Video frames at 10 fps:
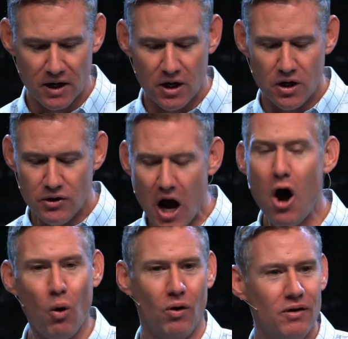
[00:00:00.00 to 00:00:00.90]

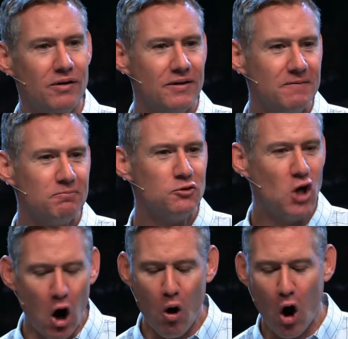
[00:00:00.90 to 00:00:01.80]
No,
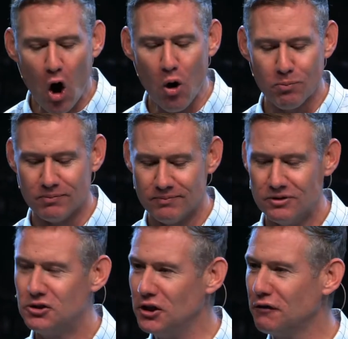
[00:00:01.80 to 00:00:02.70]
go home
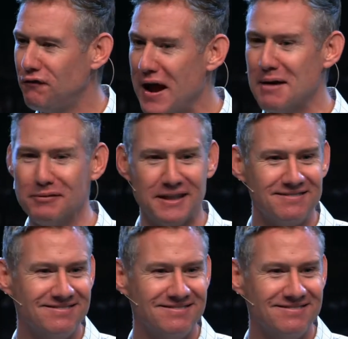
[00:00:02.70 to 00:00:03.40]
to your family.